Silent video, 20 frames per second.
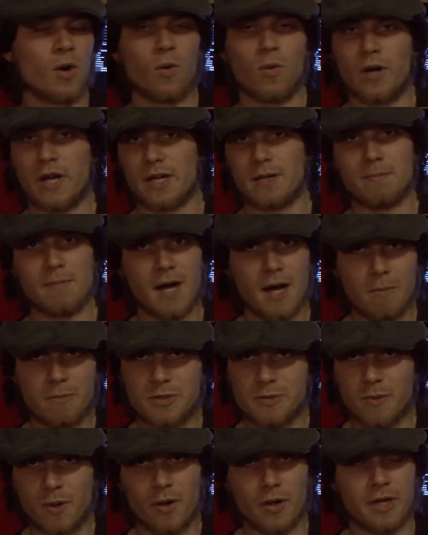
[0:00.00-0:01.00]
random mob
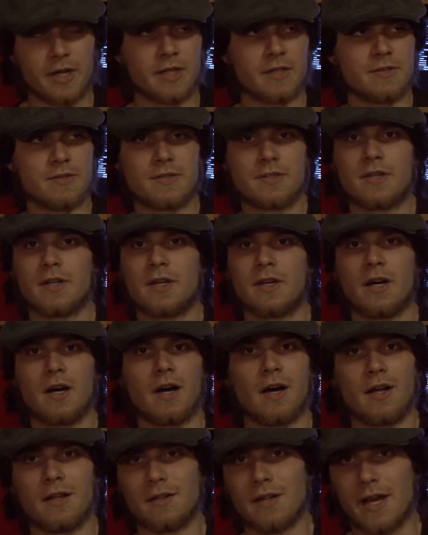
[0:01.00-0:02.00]
spawnings,
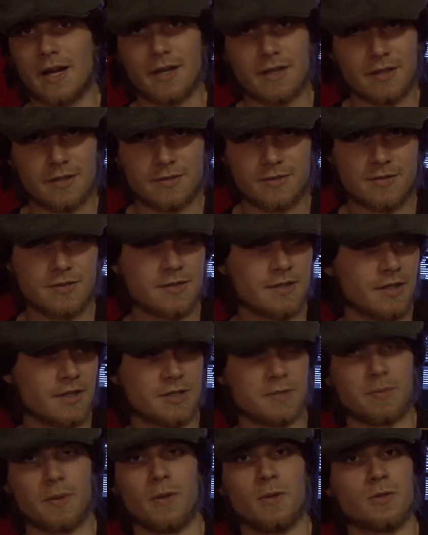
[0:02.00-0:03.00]
lightnings,
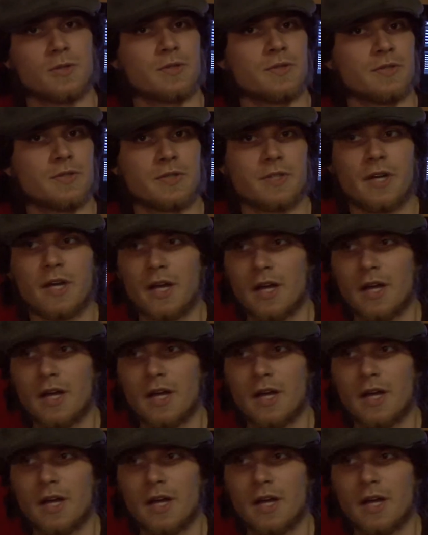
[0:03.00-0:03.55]
explosions,